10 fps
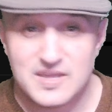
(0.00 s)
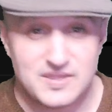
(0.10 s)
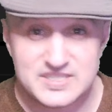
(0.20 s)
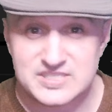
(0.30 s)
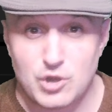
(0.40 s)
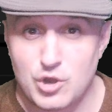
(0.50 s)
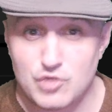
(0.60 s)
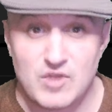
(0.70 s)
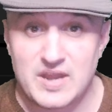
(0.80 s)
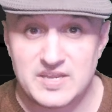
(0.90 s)
This
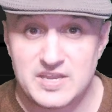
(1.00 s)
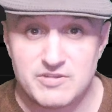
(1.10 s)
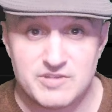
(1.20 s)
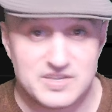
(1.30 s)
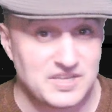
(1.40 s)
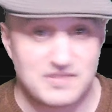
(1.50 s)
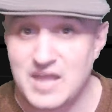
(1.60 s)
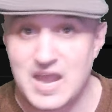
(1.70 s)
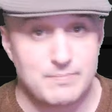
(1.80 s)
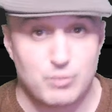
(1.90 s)
card right here is a
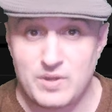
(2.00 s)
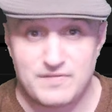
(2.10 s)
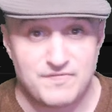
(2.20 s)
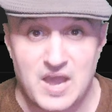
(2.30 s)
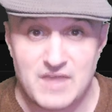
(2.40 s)
9.5